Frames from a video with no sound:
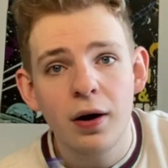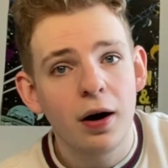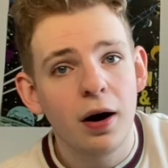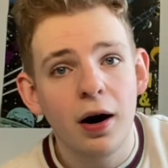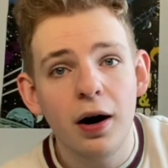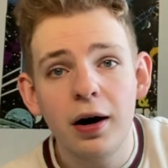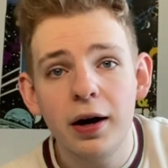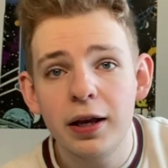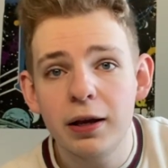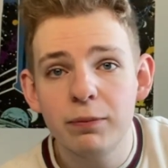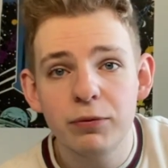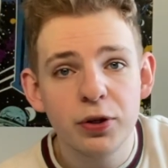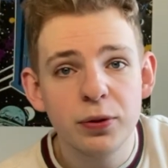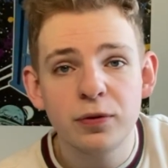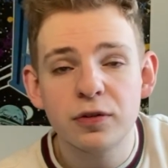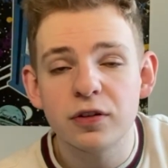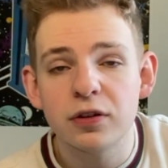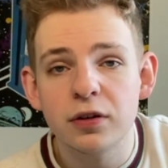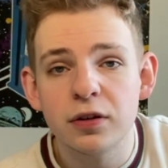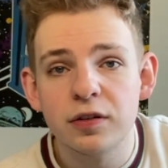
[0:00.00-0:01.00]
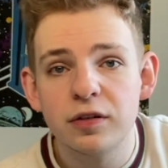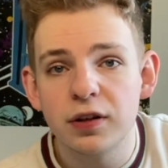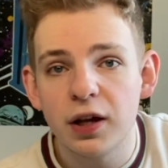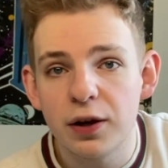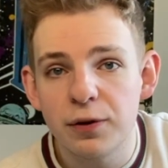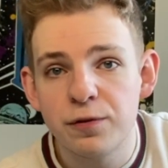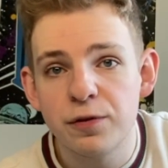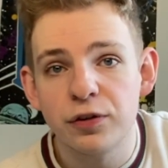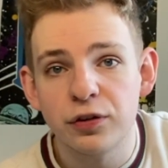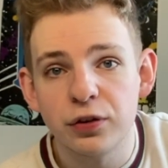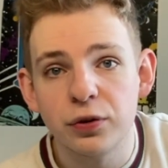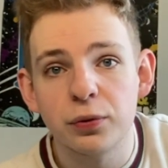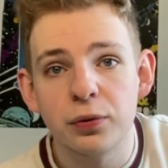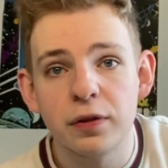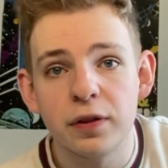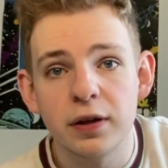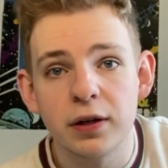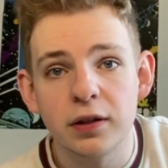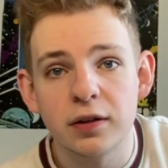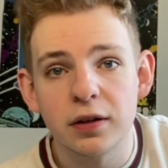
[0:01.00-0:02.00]
I am useless at physical
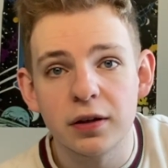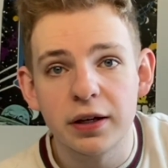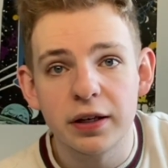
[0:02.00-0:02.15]
theatre.